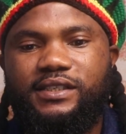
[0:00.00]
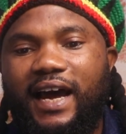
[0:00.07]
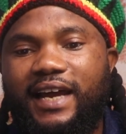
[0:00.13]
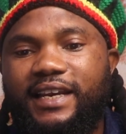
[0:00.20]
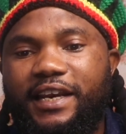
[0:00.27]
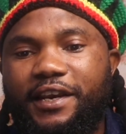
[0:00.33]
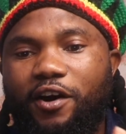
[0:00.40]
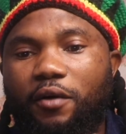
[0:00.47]

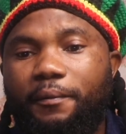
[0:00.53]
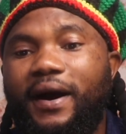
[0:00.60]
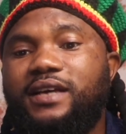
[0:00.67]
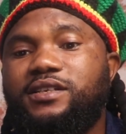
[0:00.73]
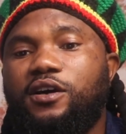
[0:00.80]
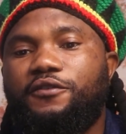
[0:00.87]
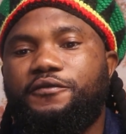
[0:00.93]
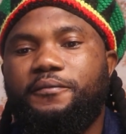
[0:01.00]
that the
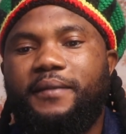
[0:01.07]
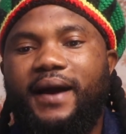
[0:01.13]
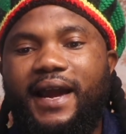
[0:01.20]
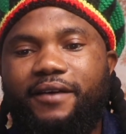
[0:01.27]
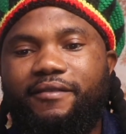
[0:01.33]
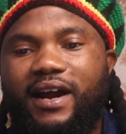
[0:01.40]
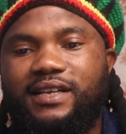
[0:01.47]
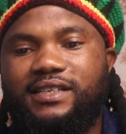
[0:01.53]
numbers of
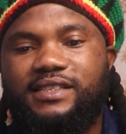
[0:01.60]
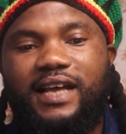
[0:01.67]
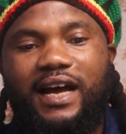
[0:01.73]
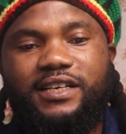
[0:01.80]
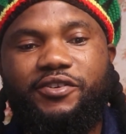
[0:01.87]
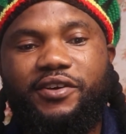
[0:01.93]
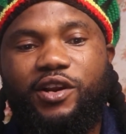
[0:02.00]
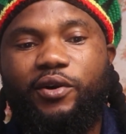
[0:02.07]
migrants
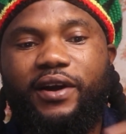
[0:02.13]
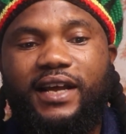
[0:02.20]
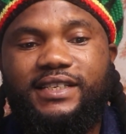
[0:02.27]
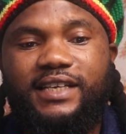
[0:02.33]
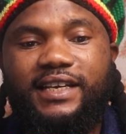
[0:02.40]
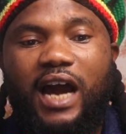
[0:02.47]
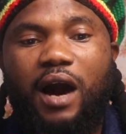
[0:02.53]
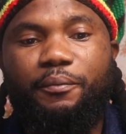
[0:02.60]
that
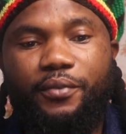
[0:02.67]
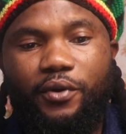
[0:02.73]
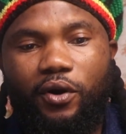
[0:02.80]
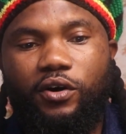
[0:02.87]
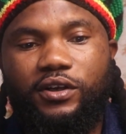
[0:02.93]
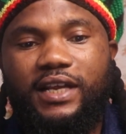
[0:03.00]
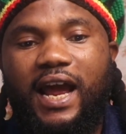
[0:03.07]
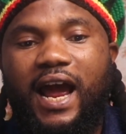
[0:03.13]
relocated
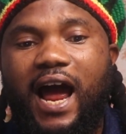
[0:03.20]
abroad